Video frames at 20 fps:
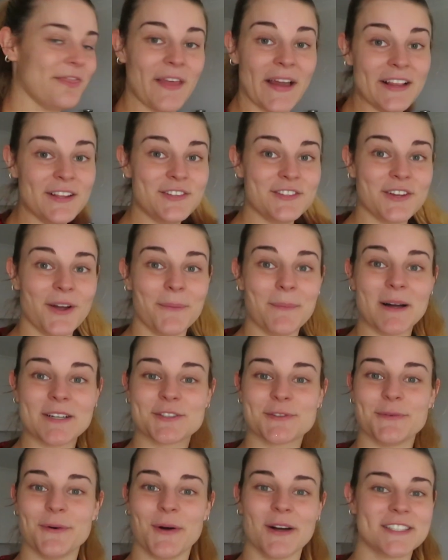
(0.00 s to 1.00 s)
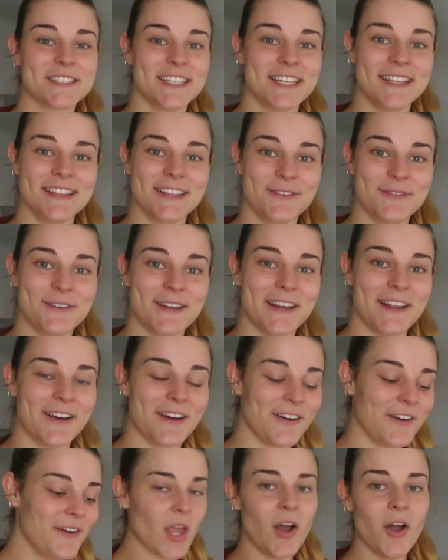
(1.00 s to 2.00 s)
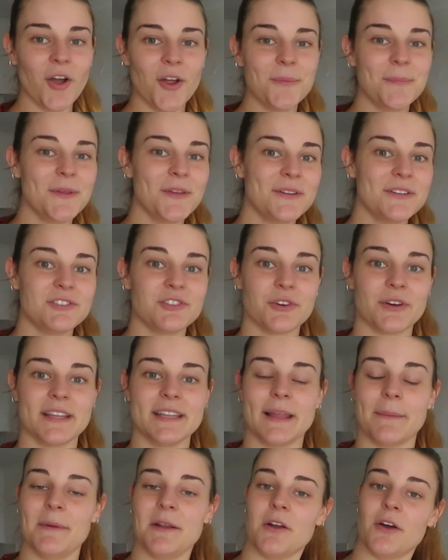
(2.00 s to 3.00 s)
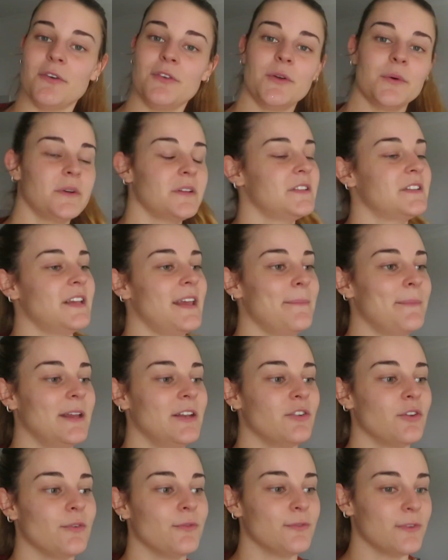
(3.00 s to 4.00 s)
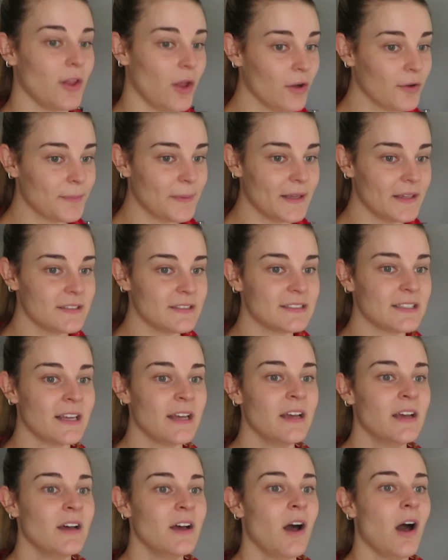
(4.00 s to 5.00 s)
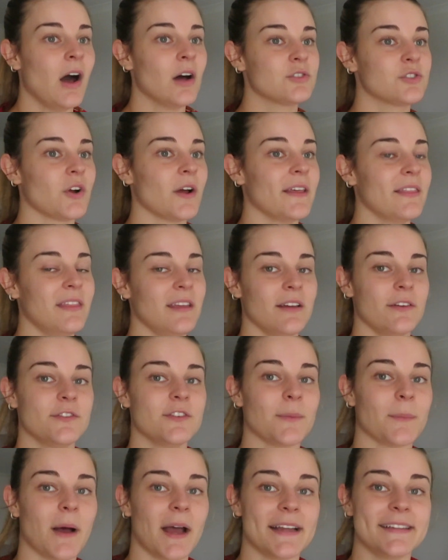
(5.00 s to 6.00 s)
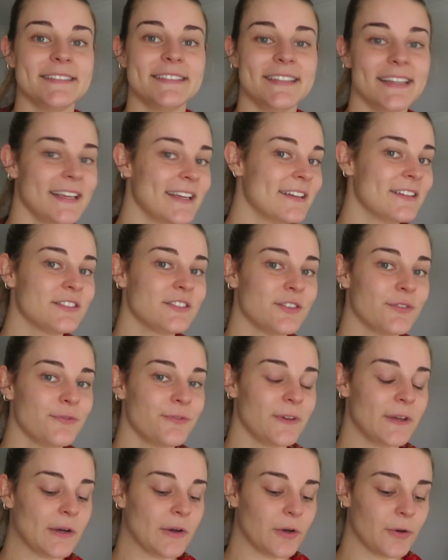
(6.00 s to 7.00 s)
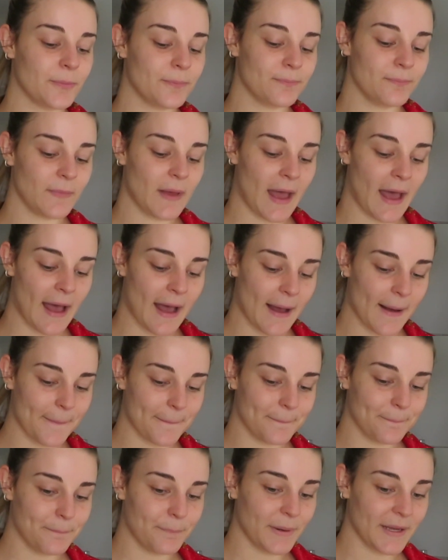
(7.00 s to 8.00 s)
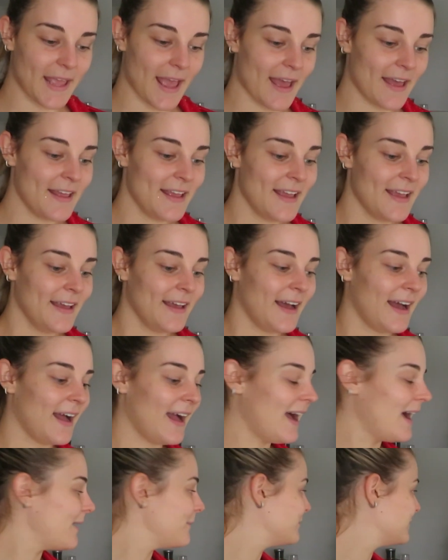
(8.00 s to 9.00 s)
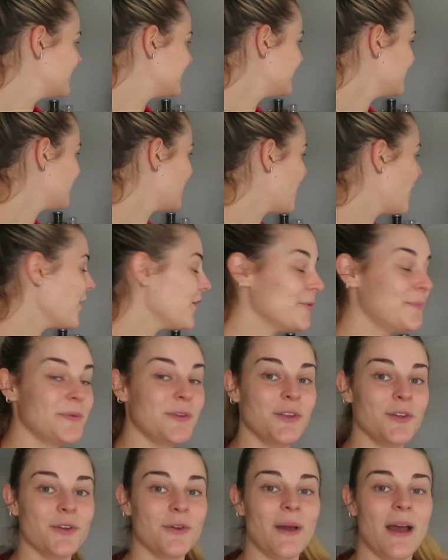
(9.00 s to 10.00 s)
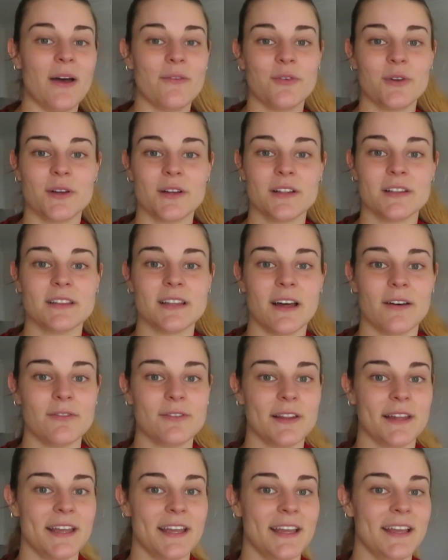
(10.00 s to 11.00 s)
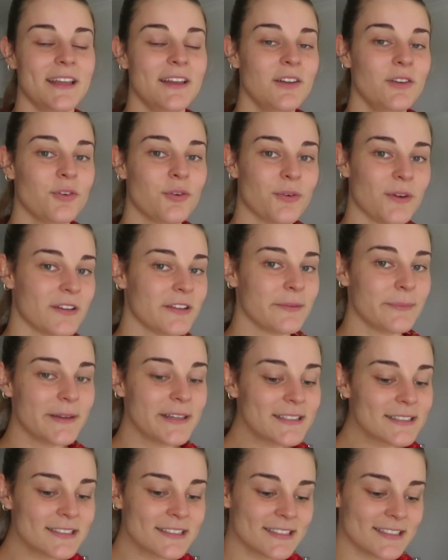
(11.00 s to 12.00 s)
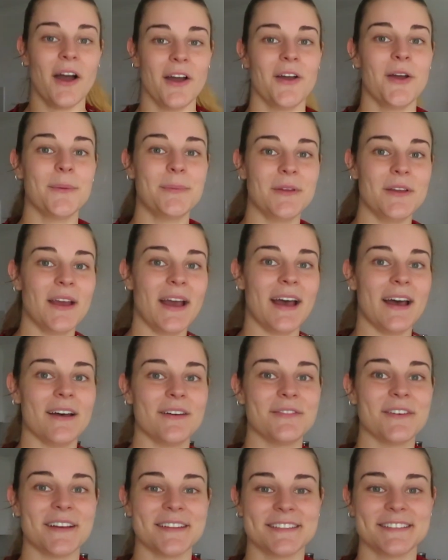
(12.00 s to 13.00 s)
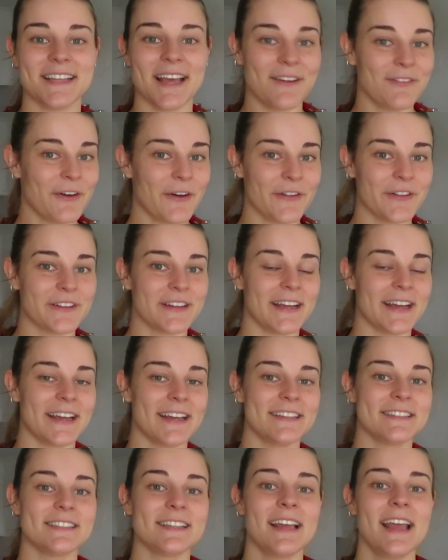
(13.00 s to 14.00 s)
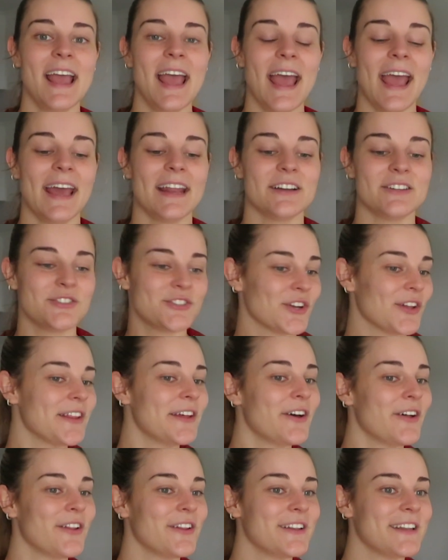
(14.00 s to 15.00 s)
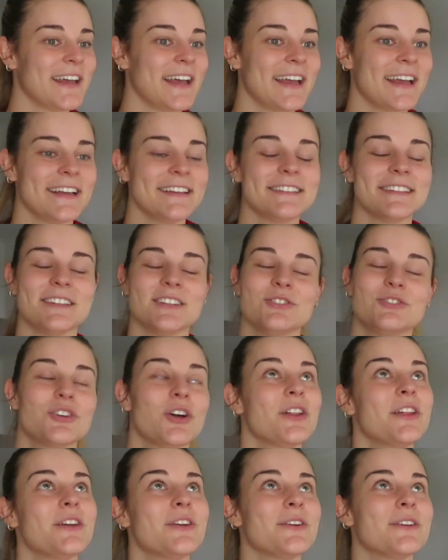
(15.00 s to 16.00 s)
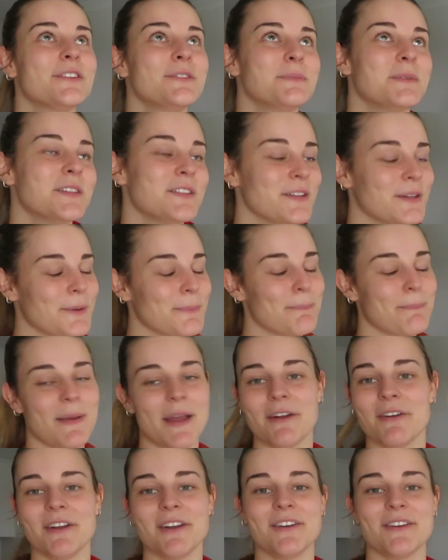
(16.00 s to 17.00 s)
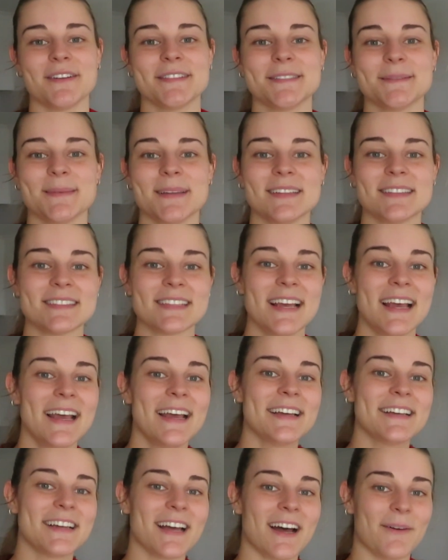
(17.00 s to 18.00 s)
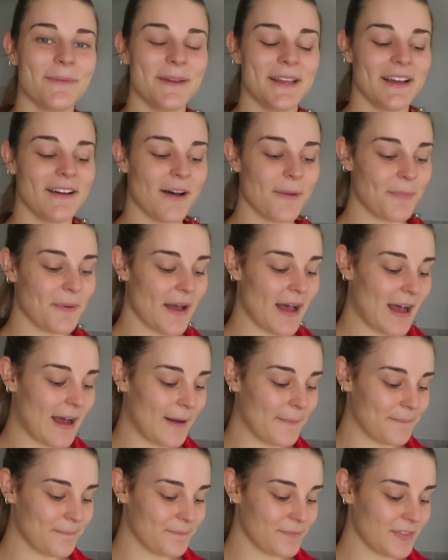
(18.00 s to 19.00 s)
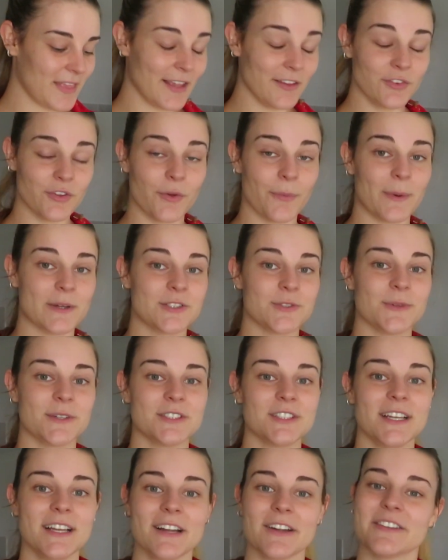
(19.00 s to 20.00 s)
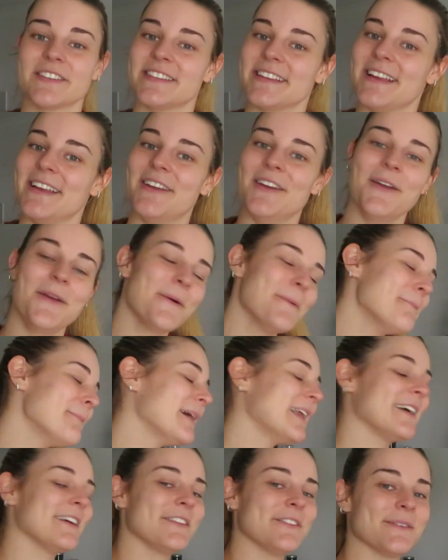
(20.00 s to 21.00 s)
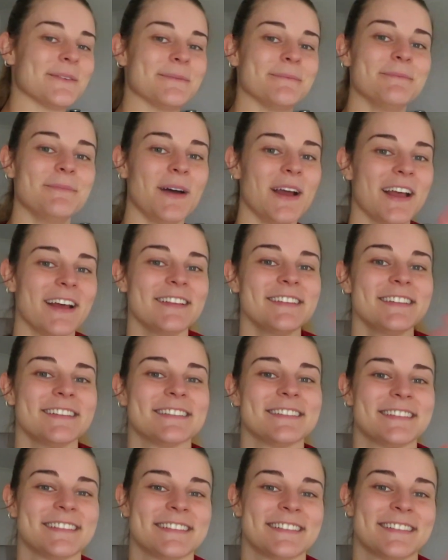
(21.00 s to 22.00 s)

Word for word: Thanks so much for watching the video. I hope you enjoyed. Let me know if you want to see me do Vlogmas. I'll try and think of some ideas to film. Um, but yeah, um, Hope you have a lovely Christmas. I hope you have a safe holidays and a jolly holidays and a jolly Christmas and a Merry Christmas coming up. Um, thanks so much for watching and I'll see you in my next one. Bye guys.